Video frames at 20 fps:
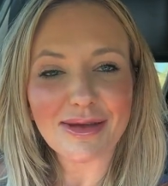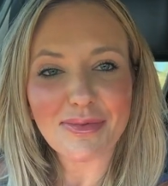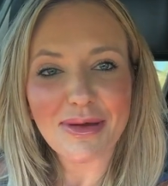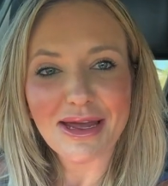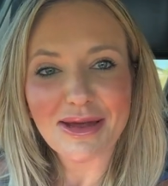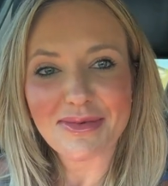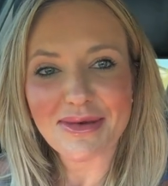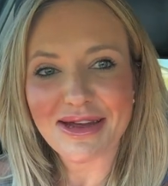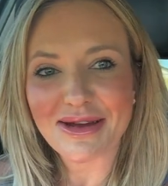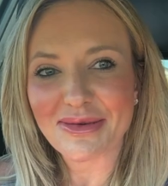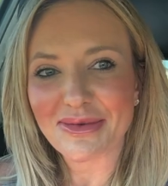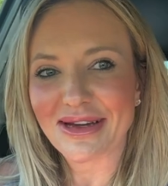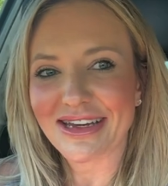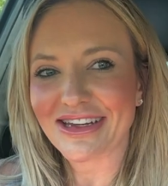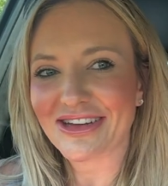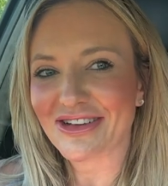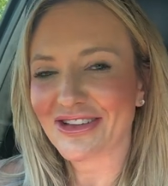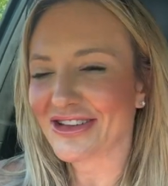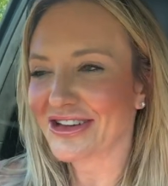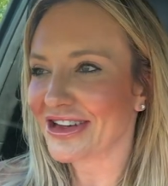payment when
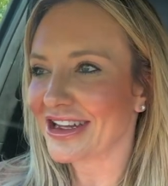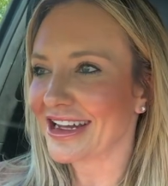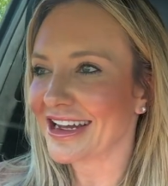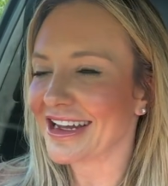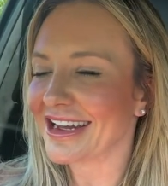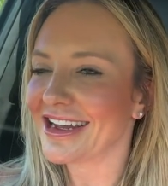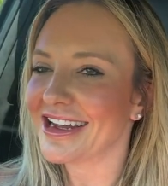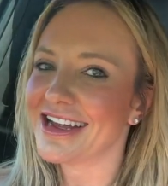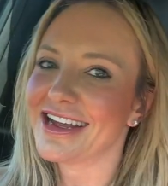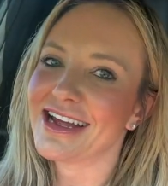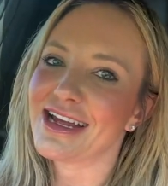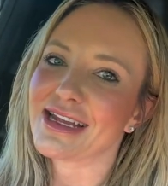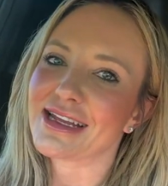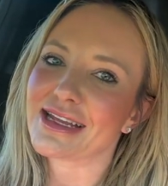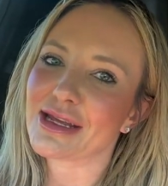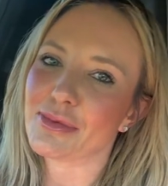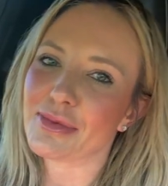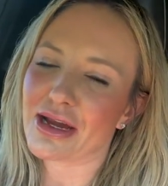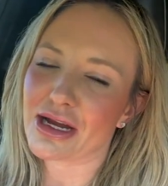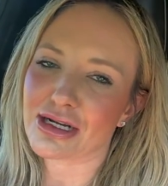you're looking
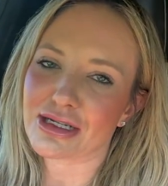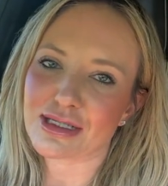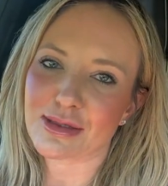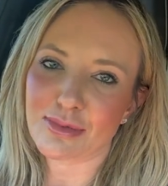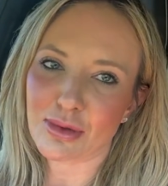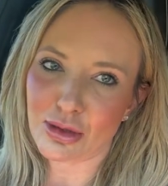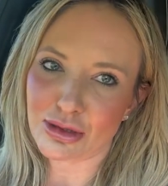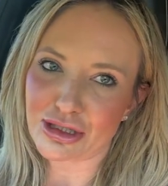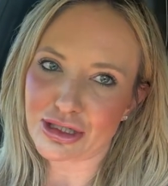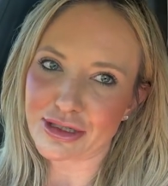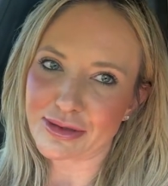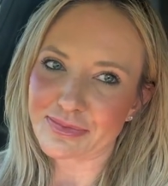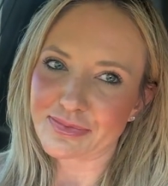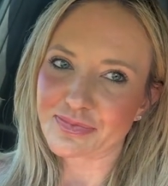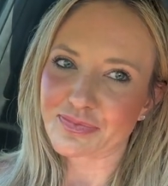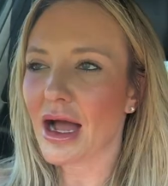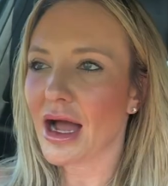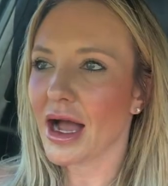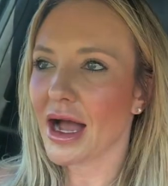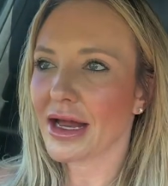compared to Boulder.
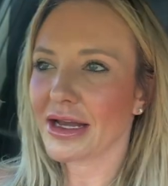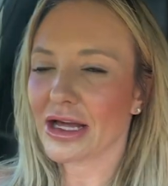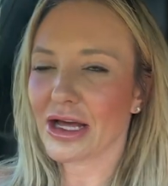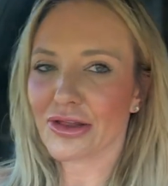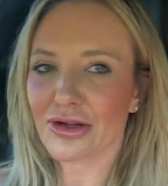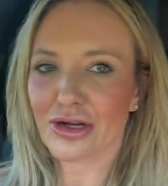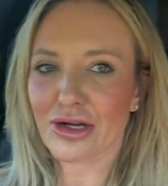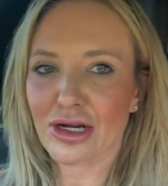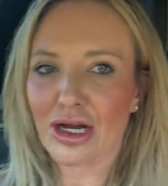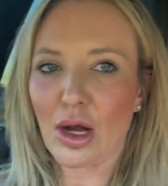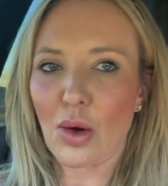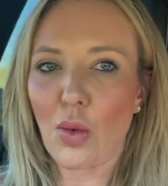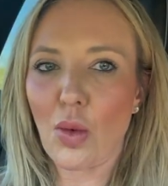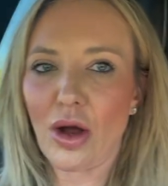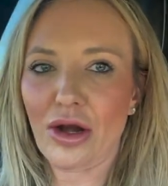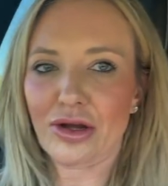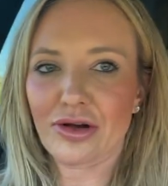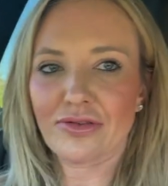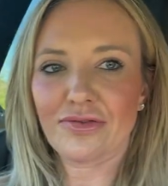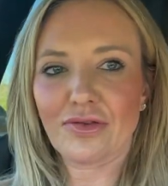Another
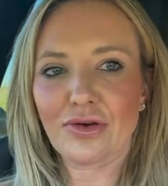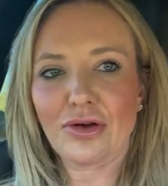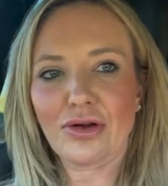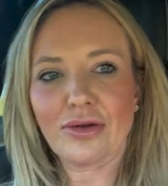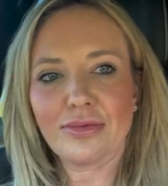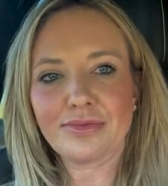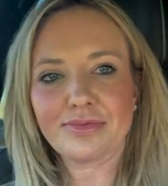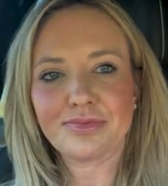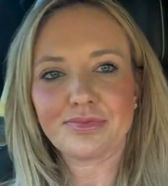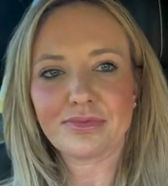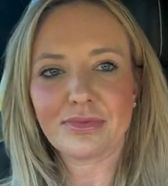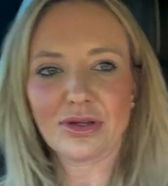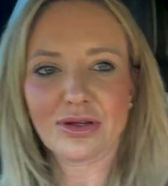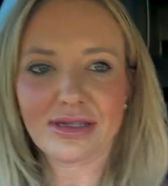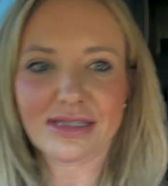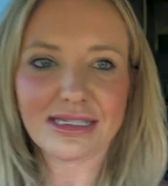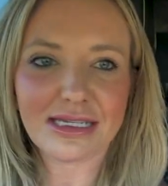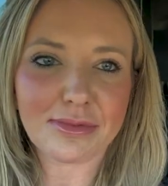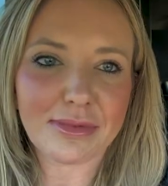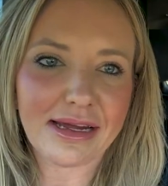wonderful, you can
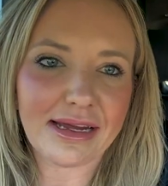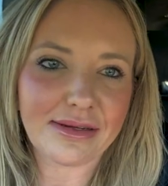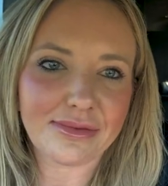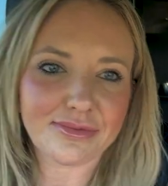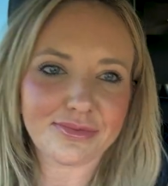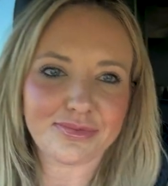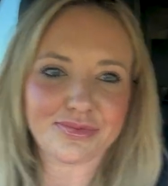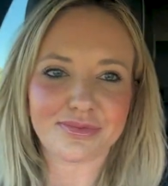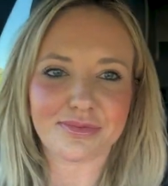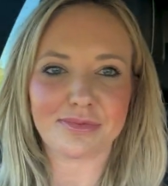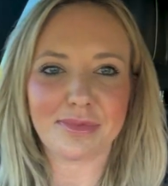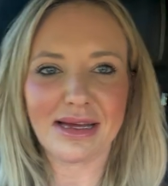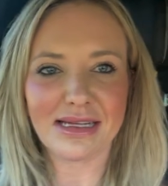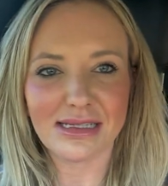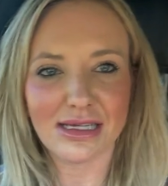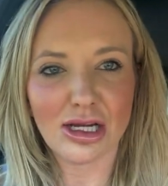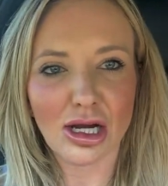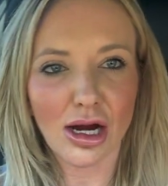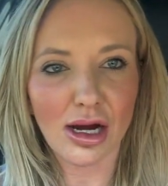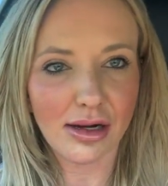see my
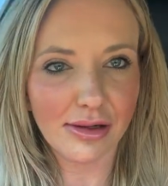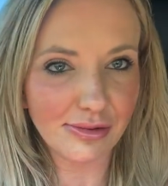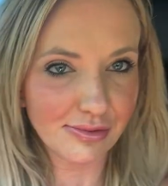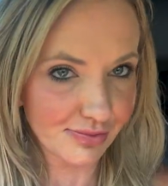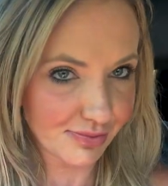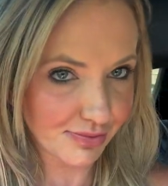messy car.